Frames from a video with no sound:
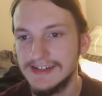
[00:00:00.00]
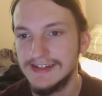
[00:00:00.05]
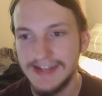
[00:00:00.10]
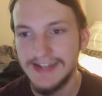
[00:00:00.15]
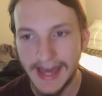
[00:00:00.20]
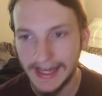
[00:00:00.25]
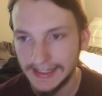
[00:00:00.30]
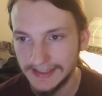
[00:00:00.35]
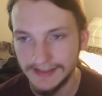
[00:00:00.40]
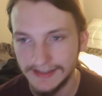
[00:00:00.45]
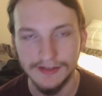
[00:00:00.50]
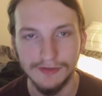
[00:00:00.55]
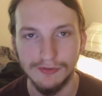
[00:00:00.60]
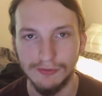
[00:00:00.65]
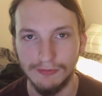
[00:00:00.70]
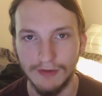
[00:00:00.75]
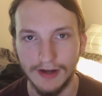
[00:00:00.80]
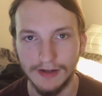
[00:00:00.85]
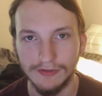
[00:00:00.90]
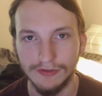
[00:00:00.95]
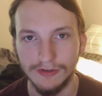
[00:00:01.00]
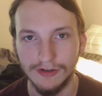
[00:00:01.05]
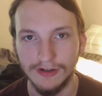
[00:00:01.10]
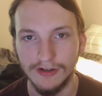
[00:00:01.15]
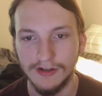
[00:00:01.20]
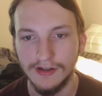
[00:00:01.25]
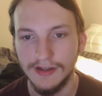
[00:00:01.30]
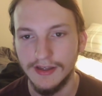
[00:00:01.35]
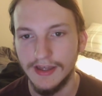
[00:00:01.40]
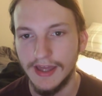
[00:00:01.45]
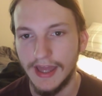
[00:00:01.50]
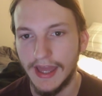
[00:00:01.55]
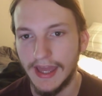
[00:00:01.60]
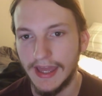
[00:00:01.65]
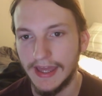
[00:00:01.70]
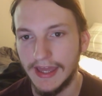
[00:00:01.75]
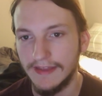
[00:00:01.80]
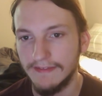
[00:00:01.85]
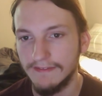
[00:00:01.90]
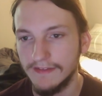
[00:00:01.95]
talented director,
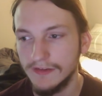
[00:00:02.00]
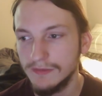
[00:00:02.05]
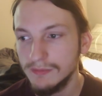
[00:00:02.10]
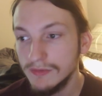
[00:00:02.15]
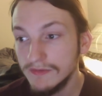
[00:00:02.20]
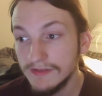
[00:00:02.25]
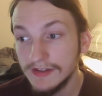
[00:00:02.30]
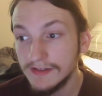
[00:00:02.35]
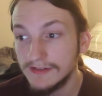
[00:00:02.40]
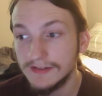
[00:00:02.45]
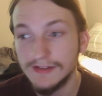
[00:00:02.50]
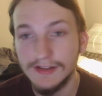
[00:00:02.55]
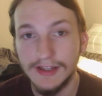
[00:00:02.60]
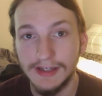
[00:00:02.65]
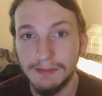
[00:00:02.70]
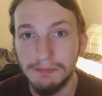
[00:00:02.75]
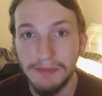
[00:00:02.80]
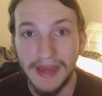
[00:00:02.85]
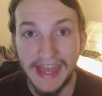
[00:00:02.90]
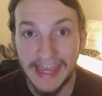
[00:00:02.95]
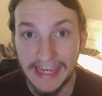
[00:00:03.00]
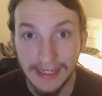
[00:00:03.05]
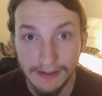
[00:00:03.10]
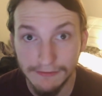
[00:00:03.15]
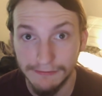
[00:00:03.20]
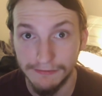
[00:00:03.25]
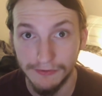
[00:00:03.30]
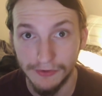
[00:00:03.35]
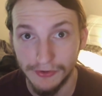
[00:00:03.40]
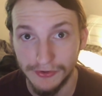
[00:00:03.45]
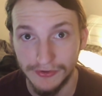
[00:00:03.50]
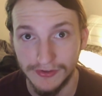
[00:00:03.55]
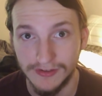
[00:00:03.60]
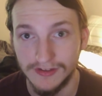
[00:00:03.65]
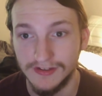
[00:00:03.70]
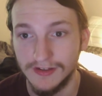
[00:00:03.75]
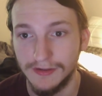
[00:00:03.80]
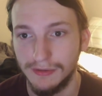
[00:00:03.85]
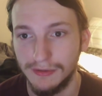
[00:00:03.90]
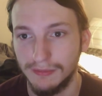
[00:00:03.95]
and this movie isn't, like, painful to
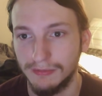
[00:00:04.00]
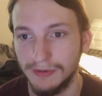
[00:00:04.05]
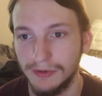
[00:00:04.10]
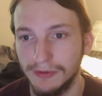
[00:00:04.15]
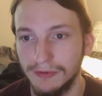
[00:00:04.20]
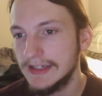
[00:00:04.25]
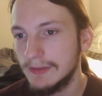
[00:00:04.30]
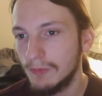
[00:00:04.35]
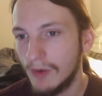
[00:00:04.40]
sit through.